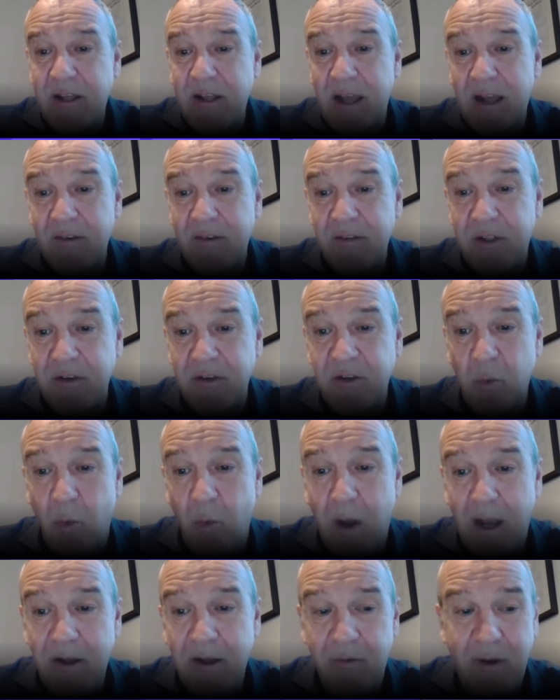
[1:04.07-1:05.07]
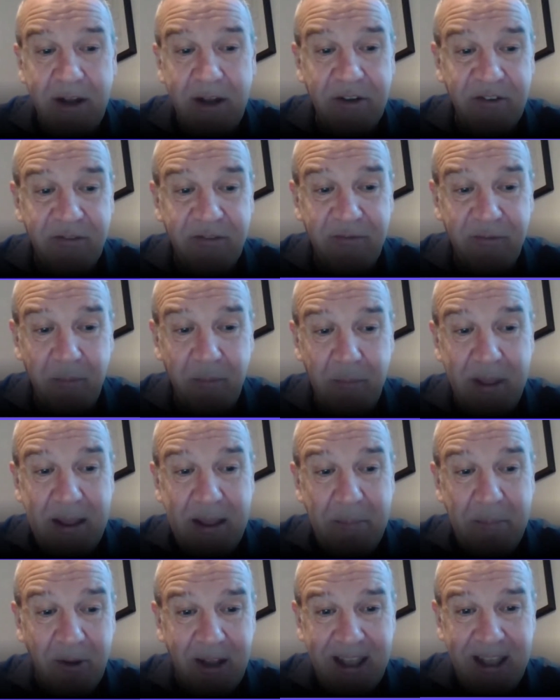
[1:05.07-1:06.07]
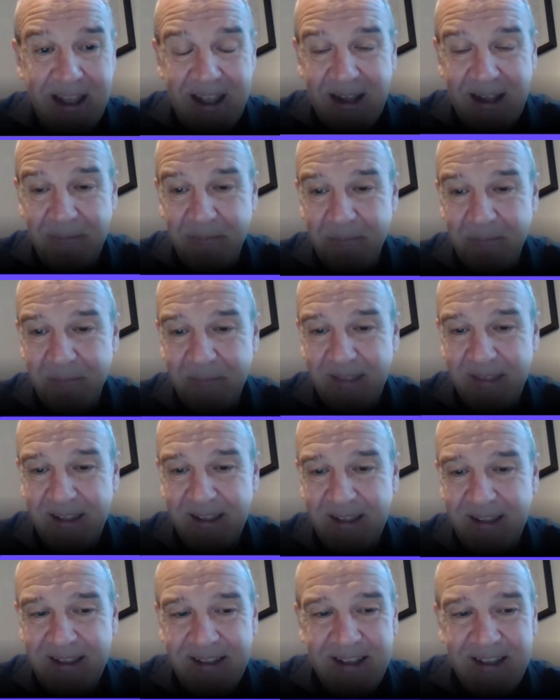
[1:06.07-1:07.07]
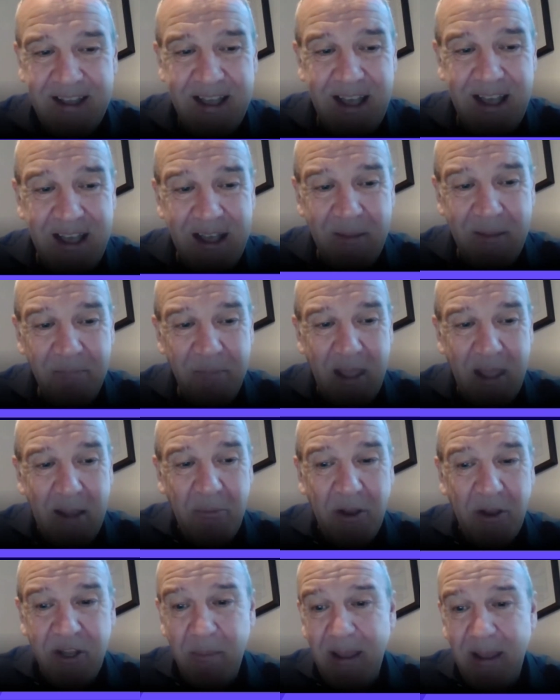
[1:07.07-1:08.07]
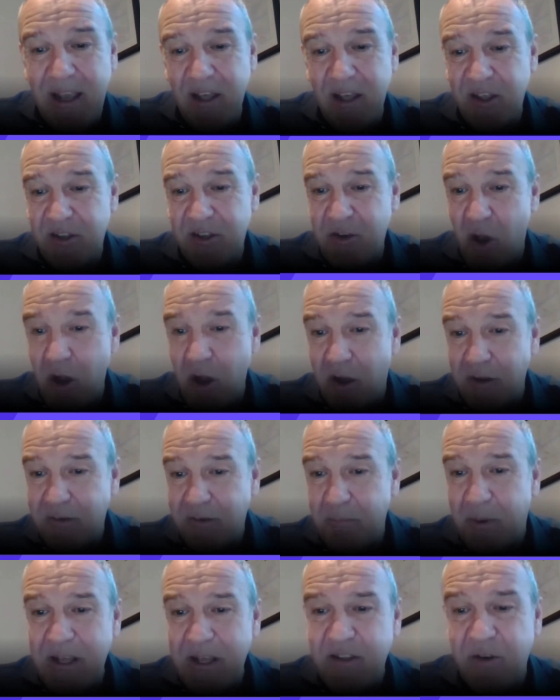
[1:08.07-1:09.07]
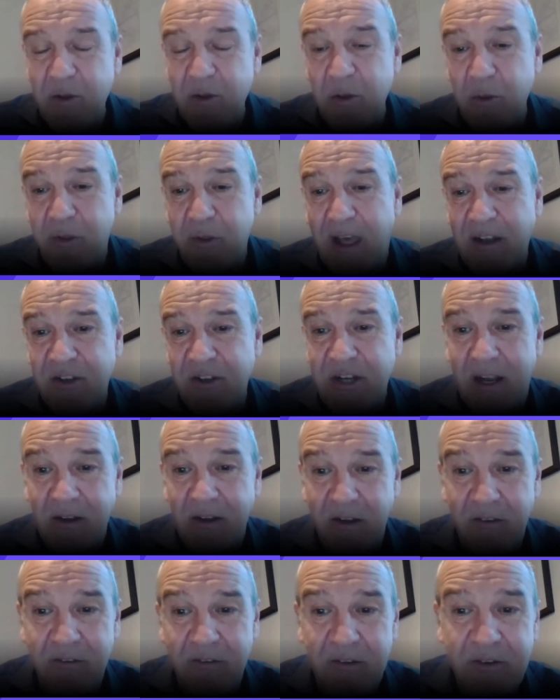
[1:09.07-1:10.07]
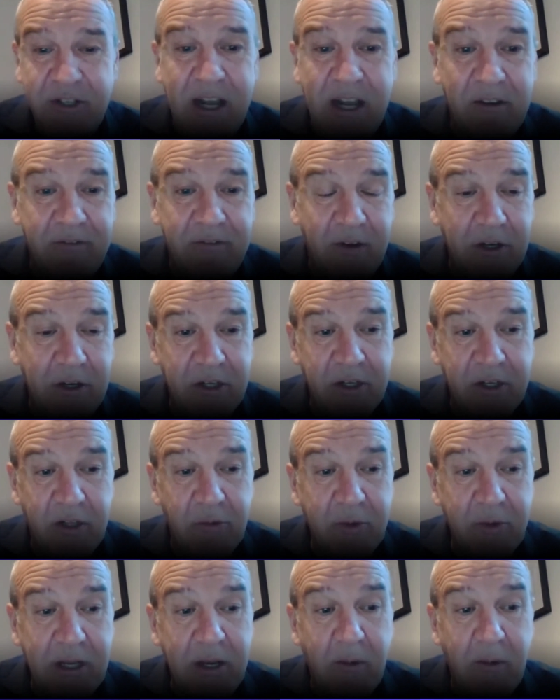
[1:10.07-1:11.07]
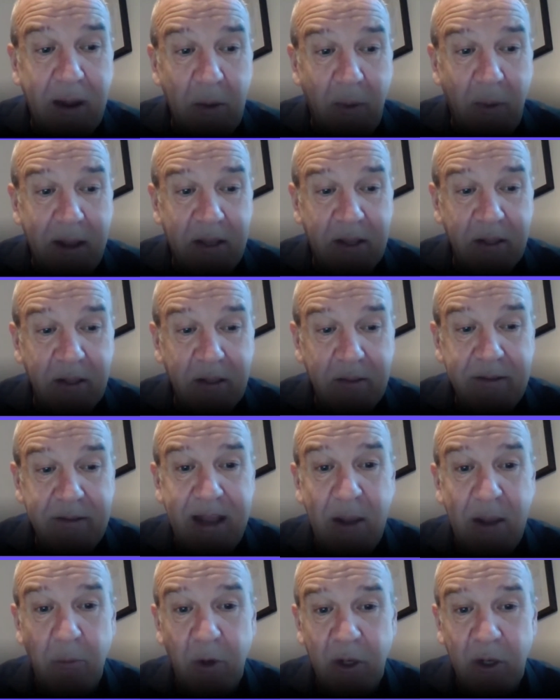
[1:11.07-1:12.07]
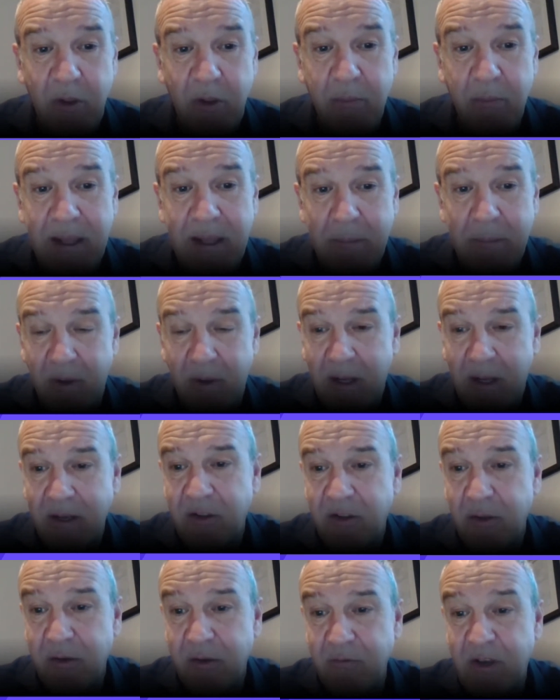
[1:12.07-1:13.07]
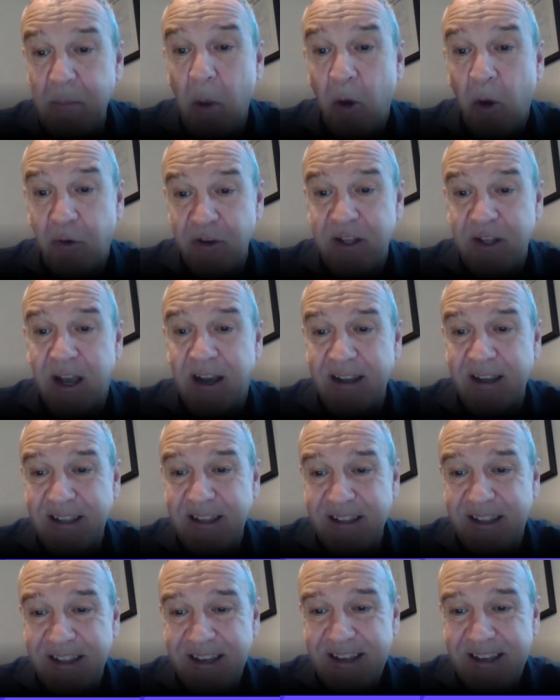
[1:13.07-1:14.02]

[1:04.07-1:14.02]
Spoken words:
have such a wide range of people here. I'm going to make a start. Please do use that chat function. It's a really great way to network with people and sort of democratize